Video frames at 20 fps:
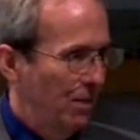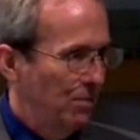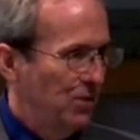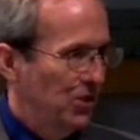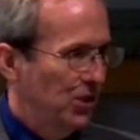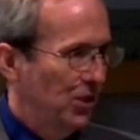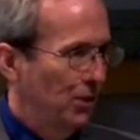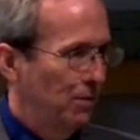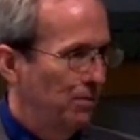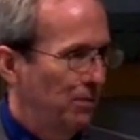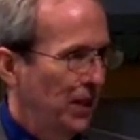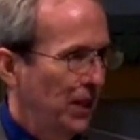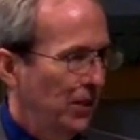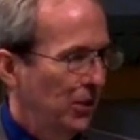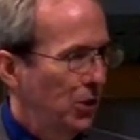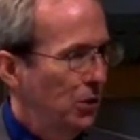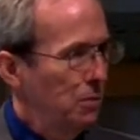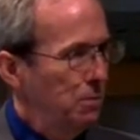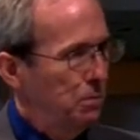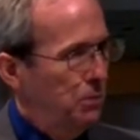So
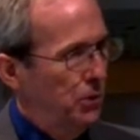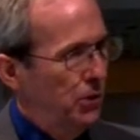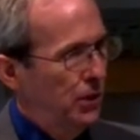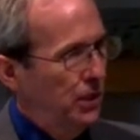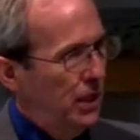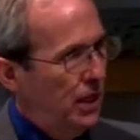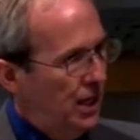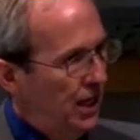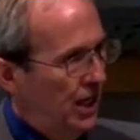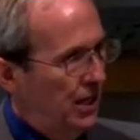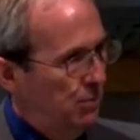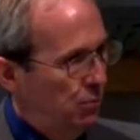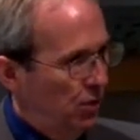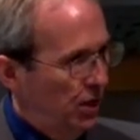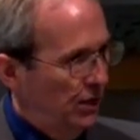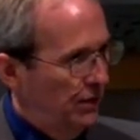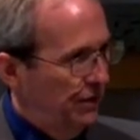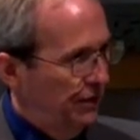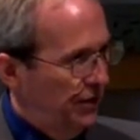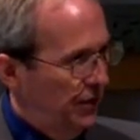don't put
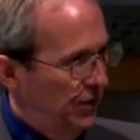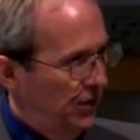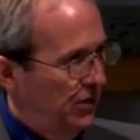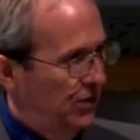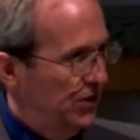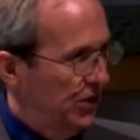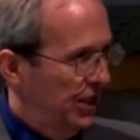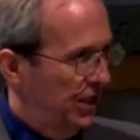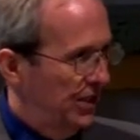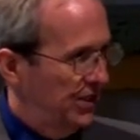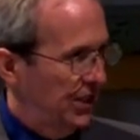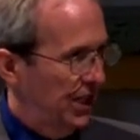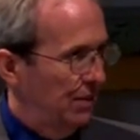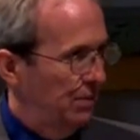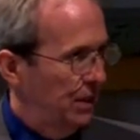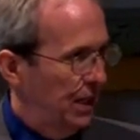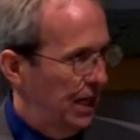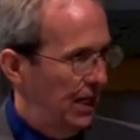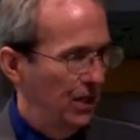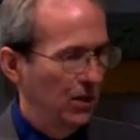hybrid foods in the same
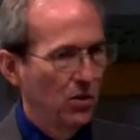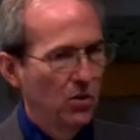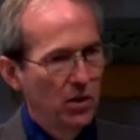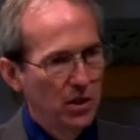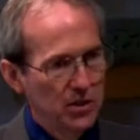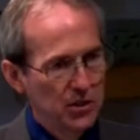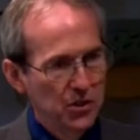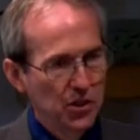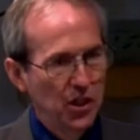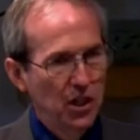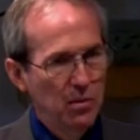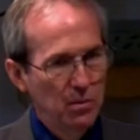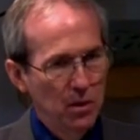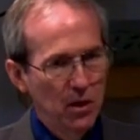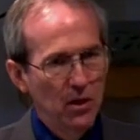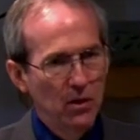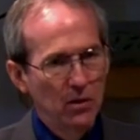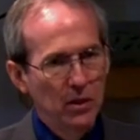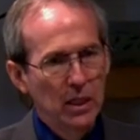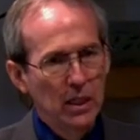category as
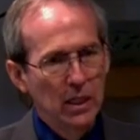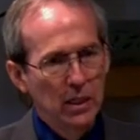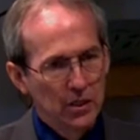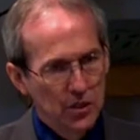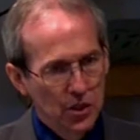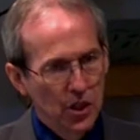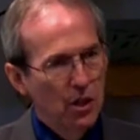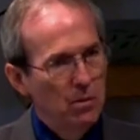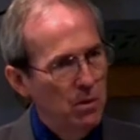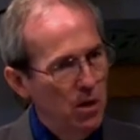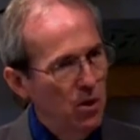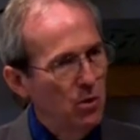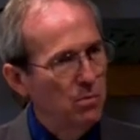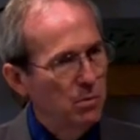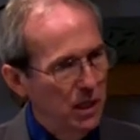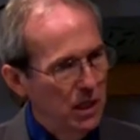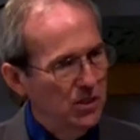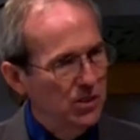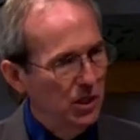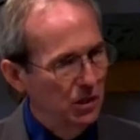GMO. GMO
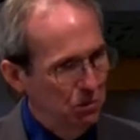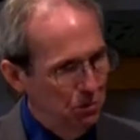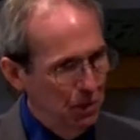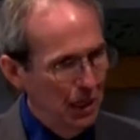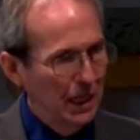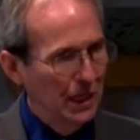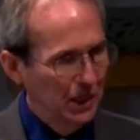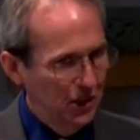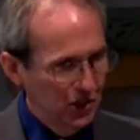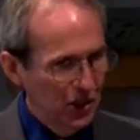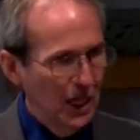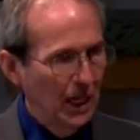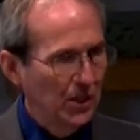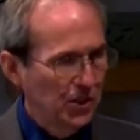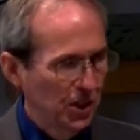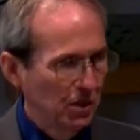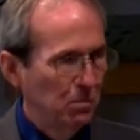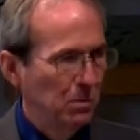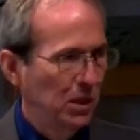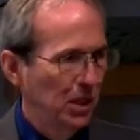means that man has
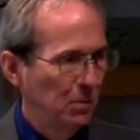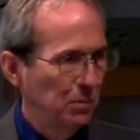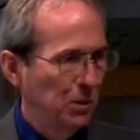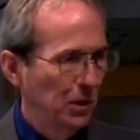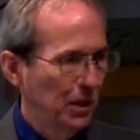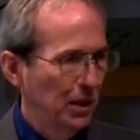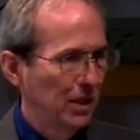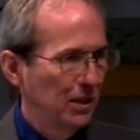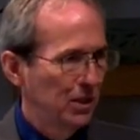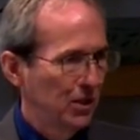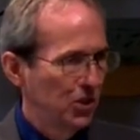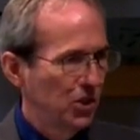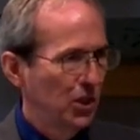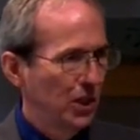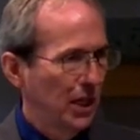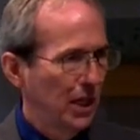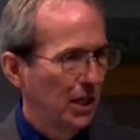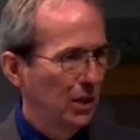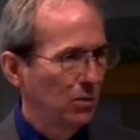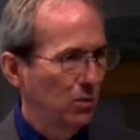actually manipulated the
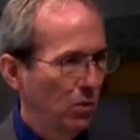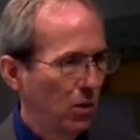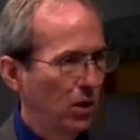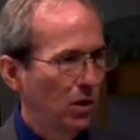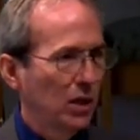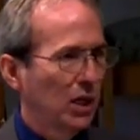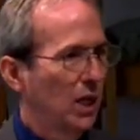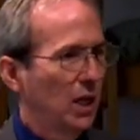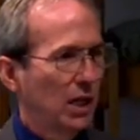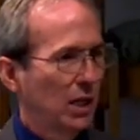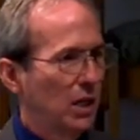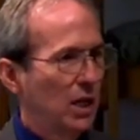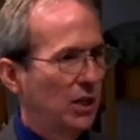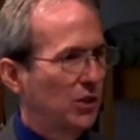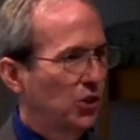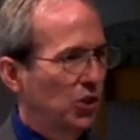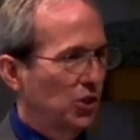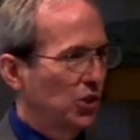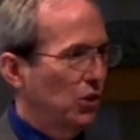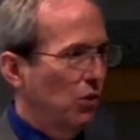genetic work, not
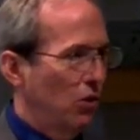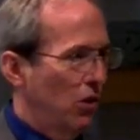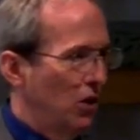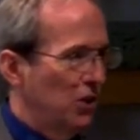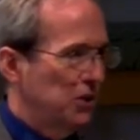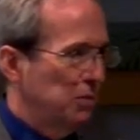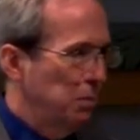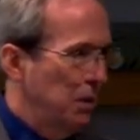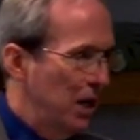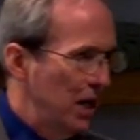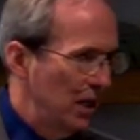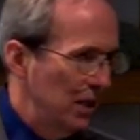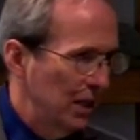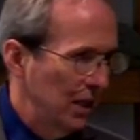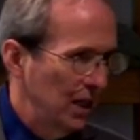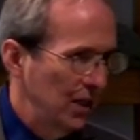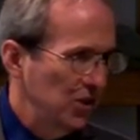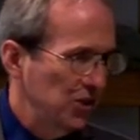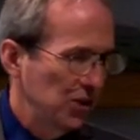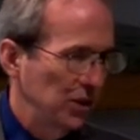just cross
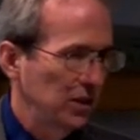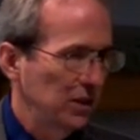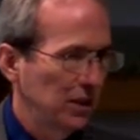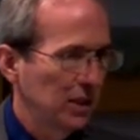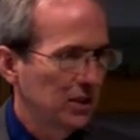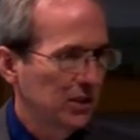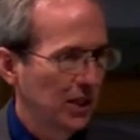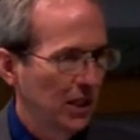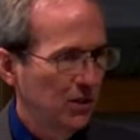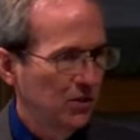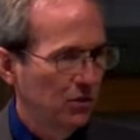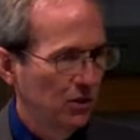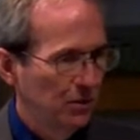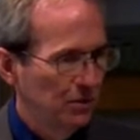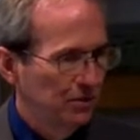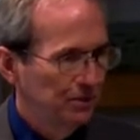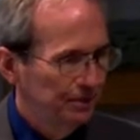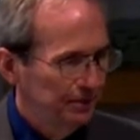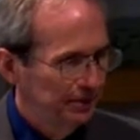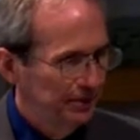pollination, etc.
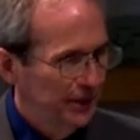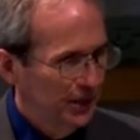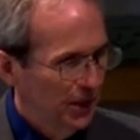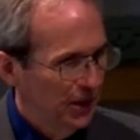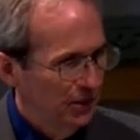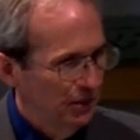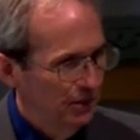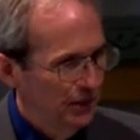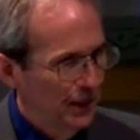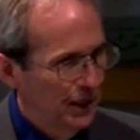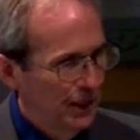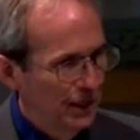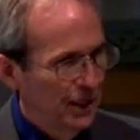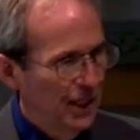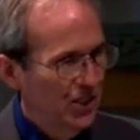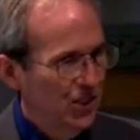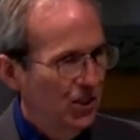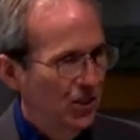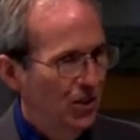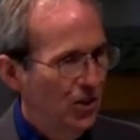So that's
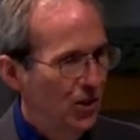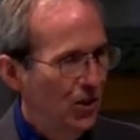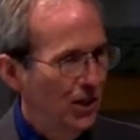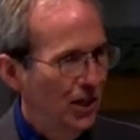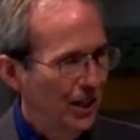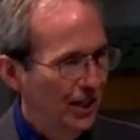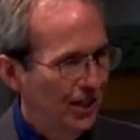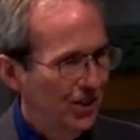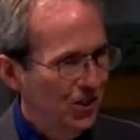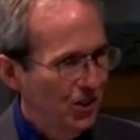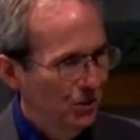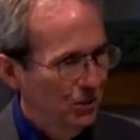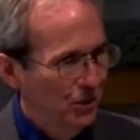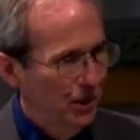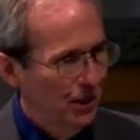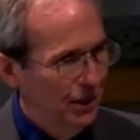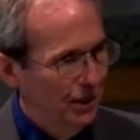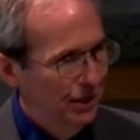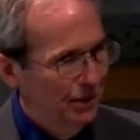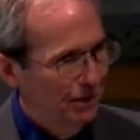a long answer, wouldn't it?